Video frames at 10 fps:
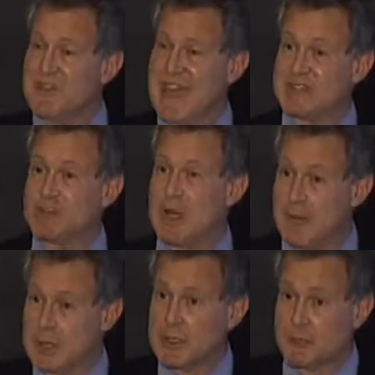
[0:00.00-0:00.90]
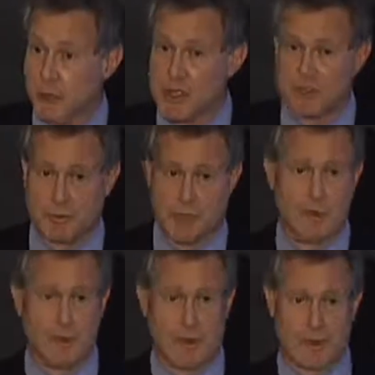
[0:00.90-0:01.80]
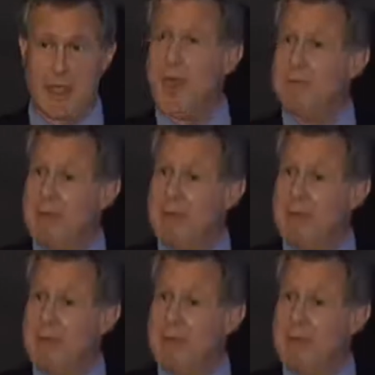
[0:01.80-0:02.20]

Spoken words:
of gastronomic debauchery, okay?